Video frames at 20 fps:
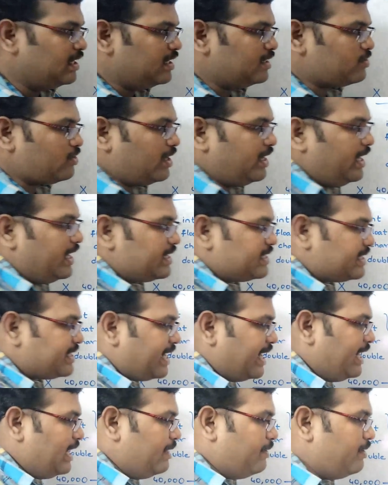So here
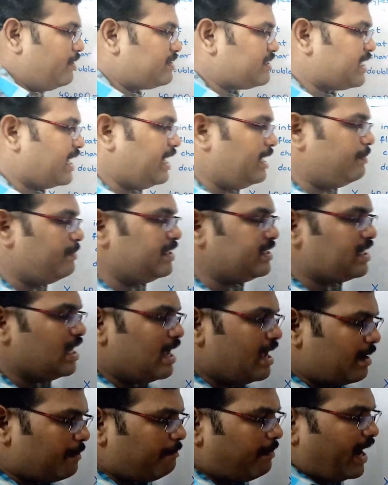signed, means
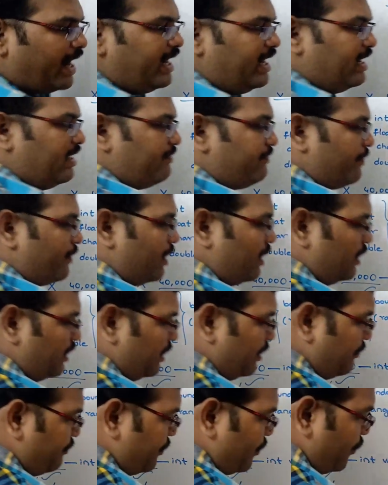by default
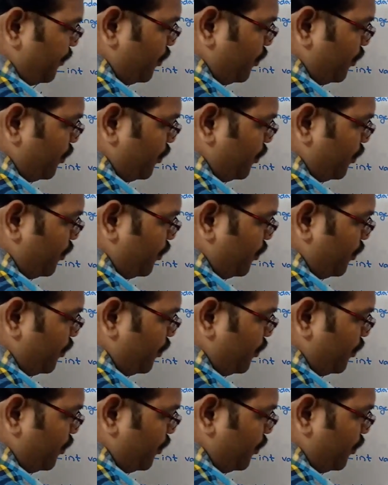if you